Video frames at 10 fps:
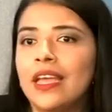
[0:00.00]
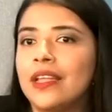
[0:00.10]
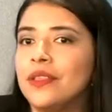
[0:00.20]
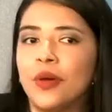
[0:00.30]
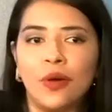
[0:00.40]

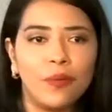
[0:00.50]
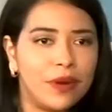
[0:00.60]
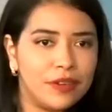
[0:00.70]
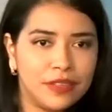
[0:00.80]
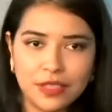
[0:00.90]
no
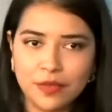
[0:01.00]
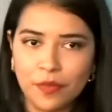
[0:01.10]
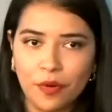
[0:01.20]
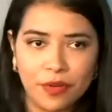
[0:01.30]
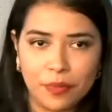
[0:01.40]
guarantees
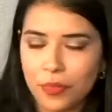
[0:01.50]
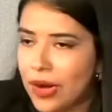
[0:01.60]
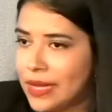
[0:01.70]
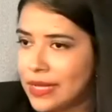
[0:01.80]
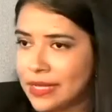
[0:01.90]
for the
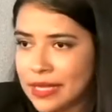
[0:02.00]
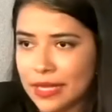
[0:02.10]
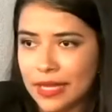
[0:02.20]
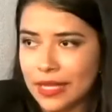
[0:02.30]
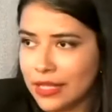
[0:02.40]
press
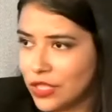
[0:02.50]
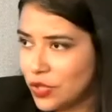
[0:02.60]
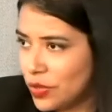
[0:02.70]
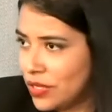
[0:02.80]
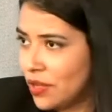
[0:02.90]
in the
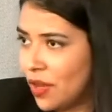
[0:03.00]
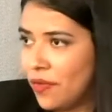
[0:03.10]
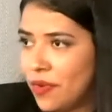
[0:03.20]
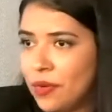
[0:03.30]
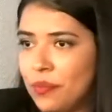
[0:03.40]
streets
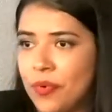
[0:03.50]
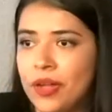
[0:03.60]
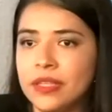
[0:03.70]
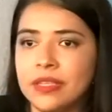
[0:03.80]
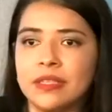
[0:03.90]
covering
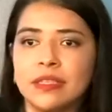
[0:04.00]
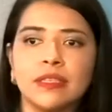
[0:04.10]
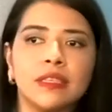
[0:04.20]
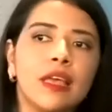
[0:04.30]
protests,